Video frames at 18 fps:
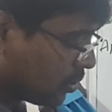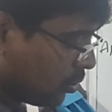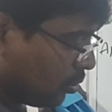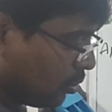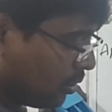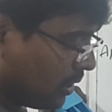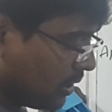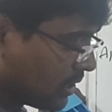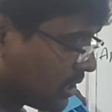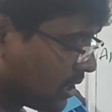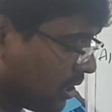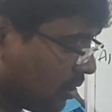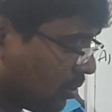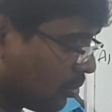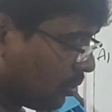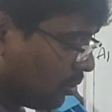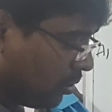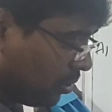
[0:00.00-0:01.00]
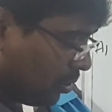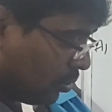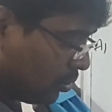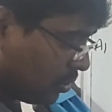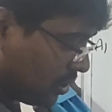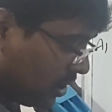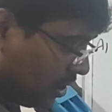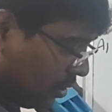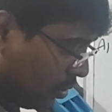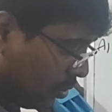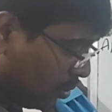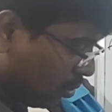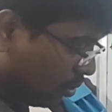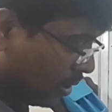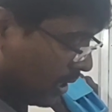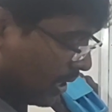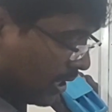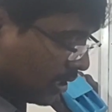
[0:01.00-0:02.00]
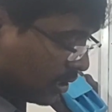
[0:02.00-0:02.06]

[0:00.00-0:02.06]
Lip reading: 2 is equal to 0.